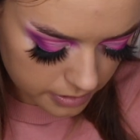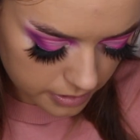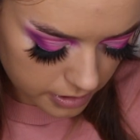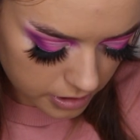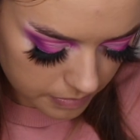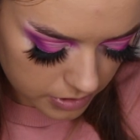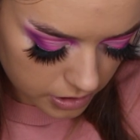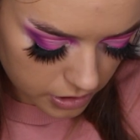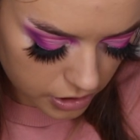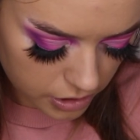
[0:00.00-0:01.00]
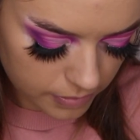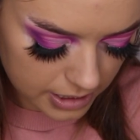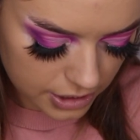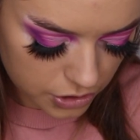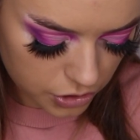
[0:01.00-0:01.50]
So I'm just gonna go
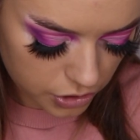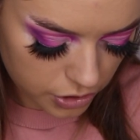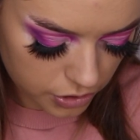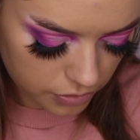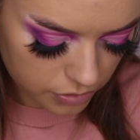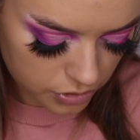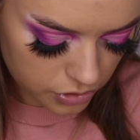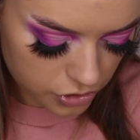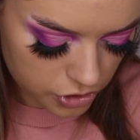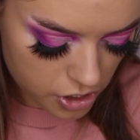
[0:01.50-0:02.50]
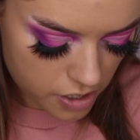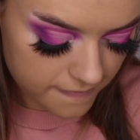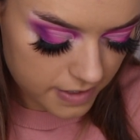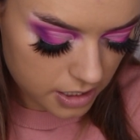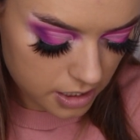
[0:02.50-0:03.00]
into jar
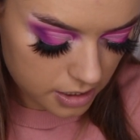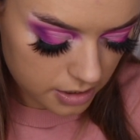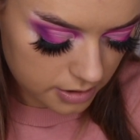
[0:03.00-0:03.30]
there.